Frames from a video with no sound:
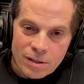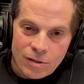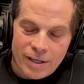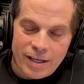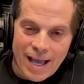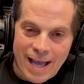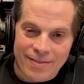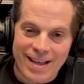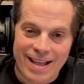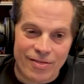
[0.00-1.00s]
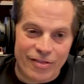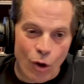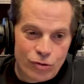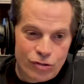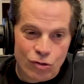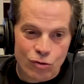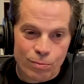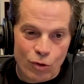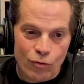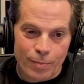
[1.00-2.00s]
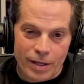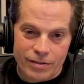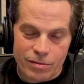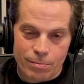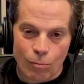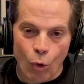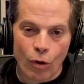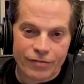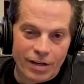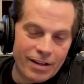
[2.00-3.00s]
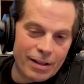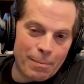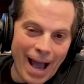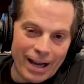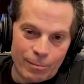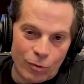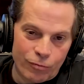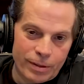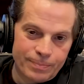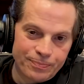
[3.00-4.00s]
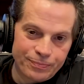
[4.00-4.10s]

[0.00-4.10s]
Okay. And then those two movements morphed into the MAGA movement.